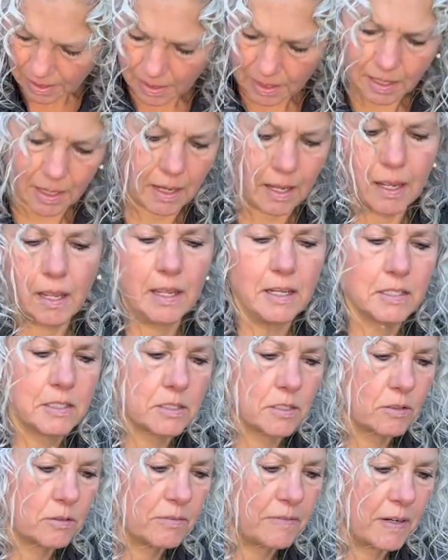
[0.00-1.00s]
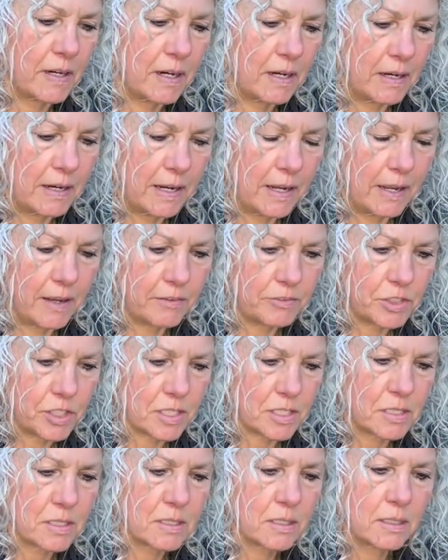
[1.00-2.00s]
I so far have
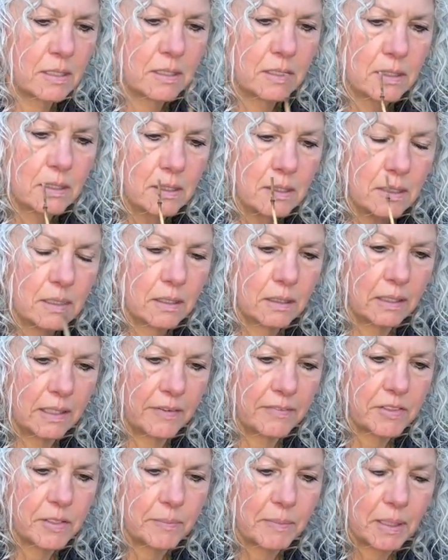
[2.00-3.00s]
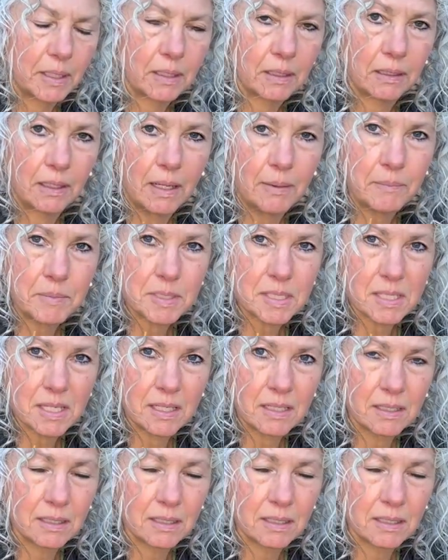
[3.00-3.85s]
just left them in clumps,